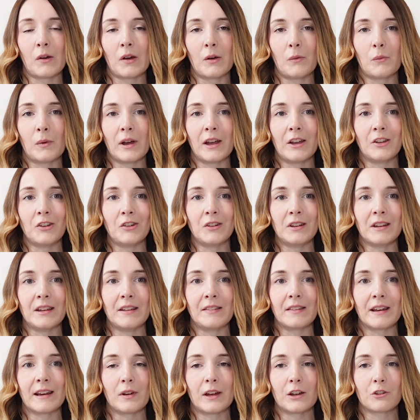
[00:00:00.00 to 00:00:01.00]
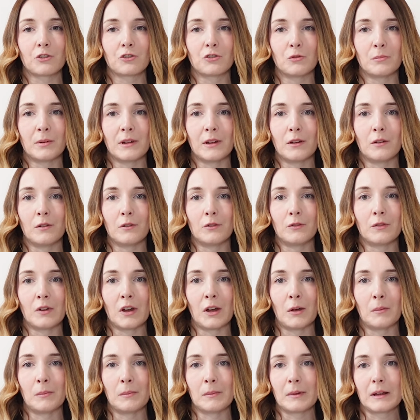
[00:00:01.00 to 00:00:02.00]
and where you need that extra bit of
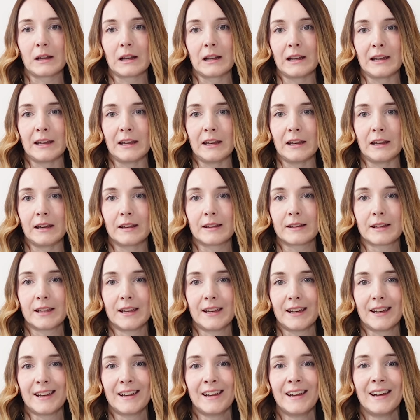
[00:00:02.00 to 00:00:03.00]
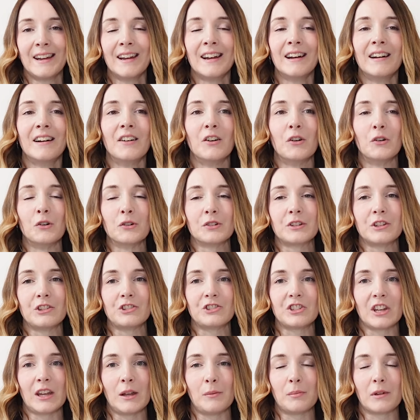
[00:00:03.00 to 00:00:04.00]
clinginess or to
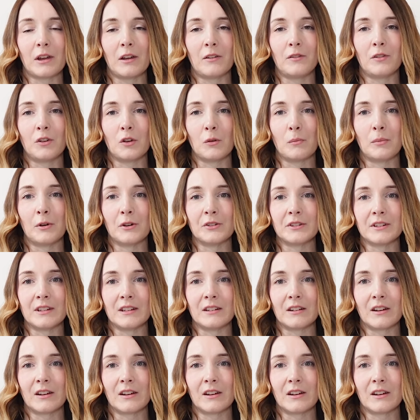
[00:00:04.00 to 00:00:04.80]
shape over your body